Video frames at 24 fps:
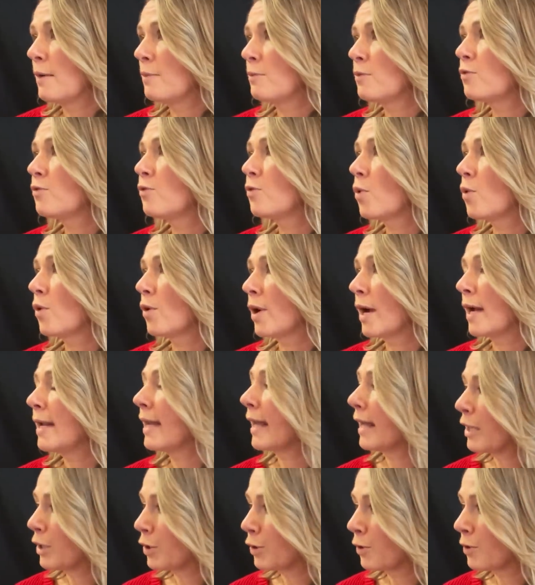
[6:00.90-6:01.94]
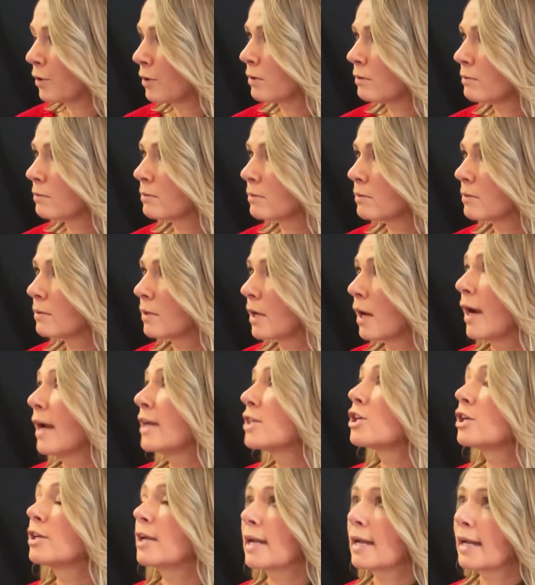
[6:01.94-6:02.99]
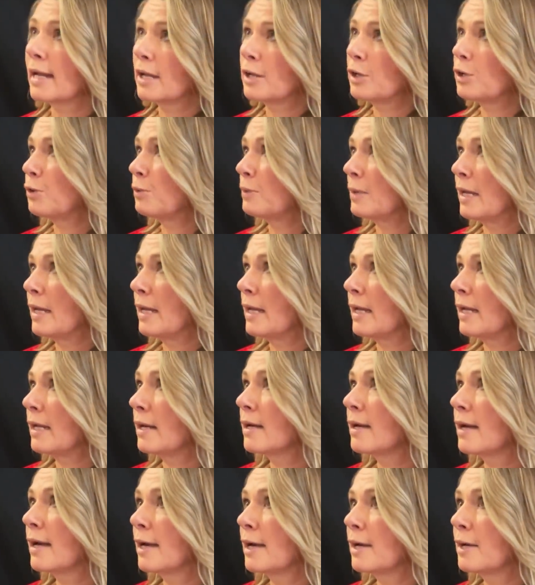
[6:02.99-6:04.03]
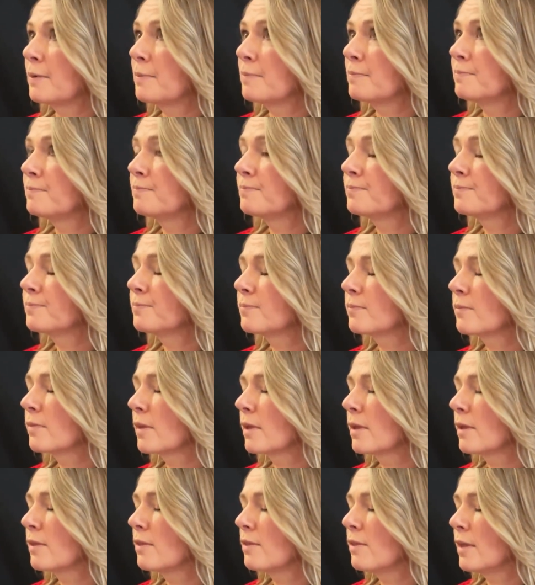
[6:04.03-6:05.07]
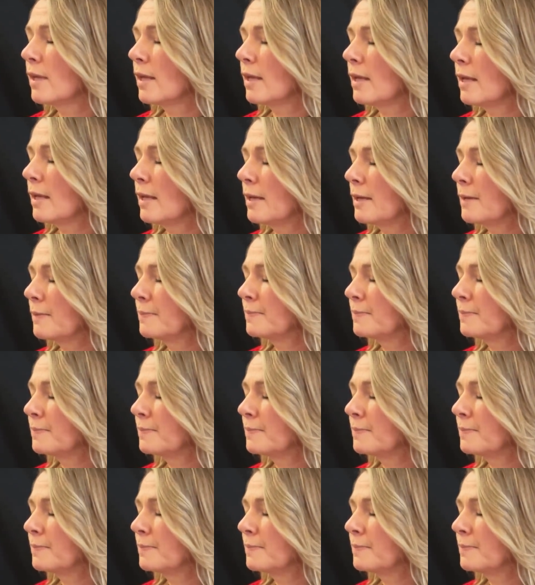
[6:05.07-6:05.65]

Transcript: for an annual, or actually not annual meeting, um, the